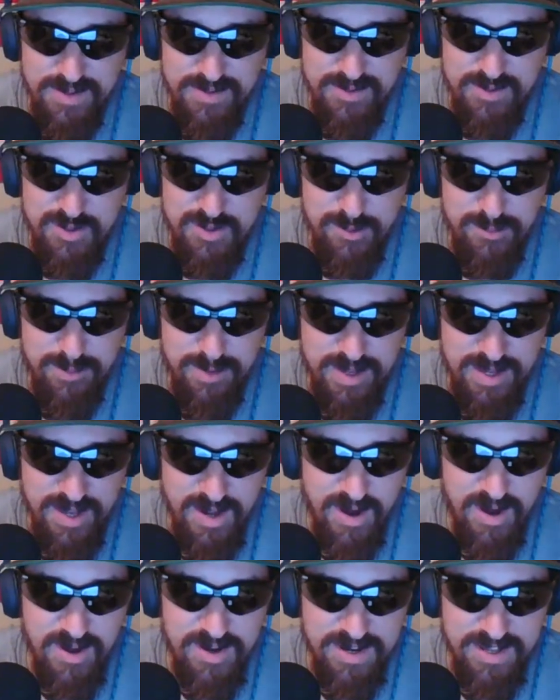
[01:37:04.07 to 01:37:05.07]
to be
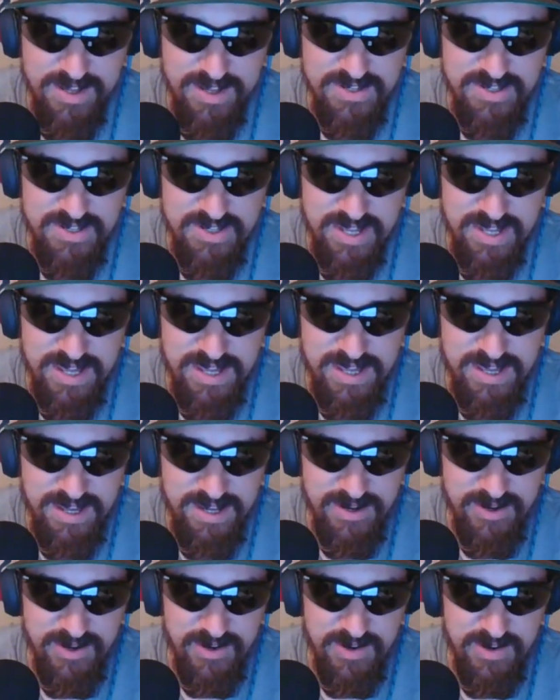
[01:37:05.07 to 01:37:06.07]
honest,
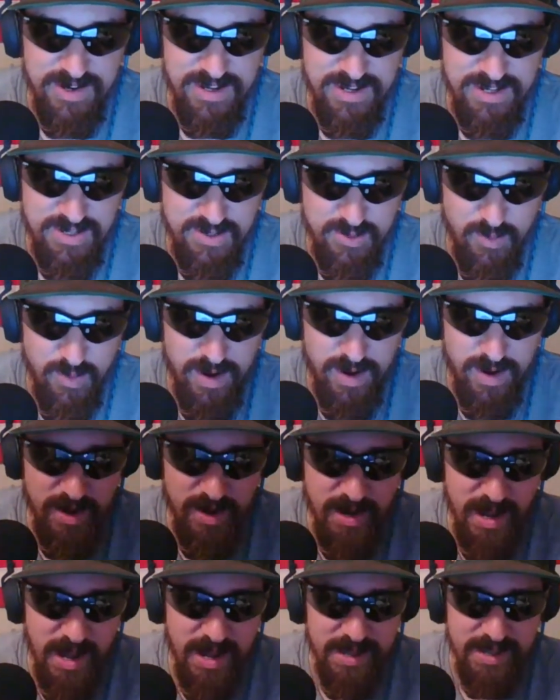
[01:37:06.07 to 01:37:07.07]
here is
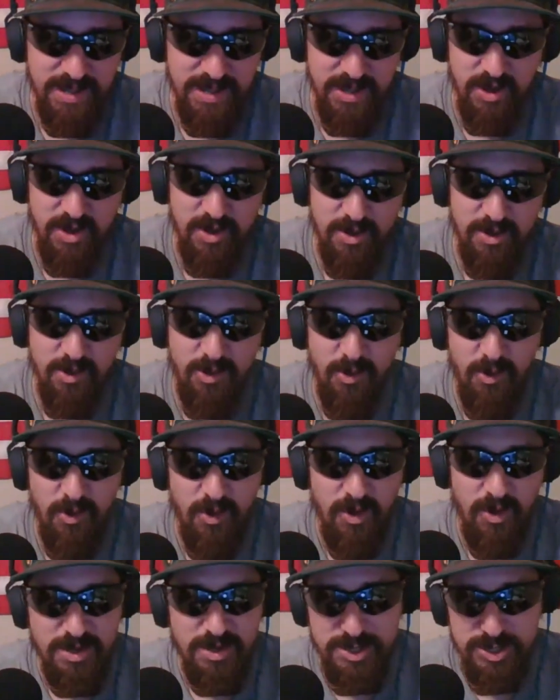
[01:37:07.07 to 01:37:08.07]
where I go
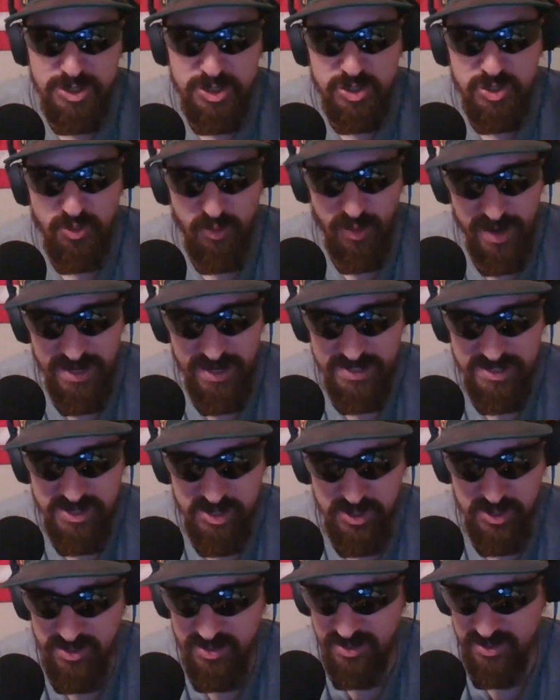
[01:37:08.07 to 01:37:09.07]
straight
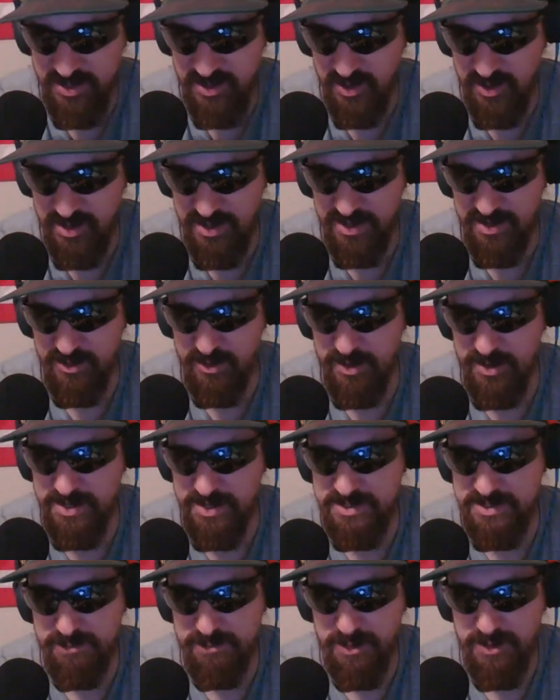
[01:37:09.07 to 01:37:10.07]
to the Cookie
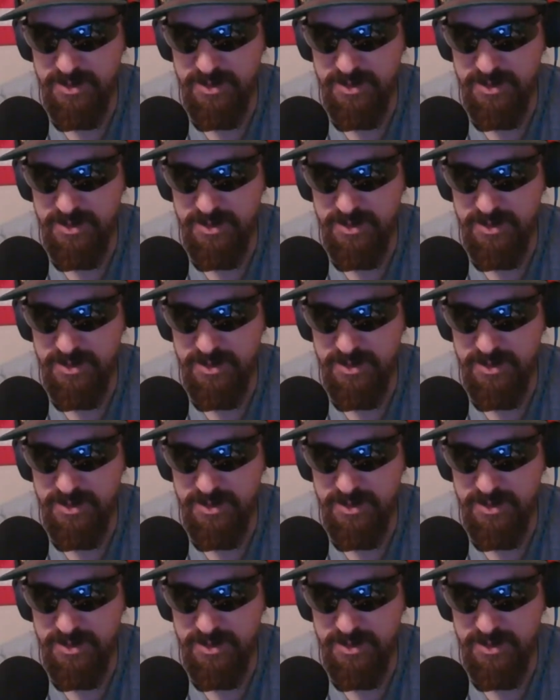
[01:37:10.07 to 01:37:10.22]
Crisp.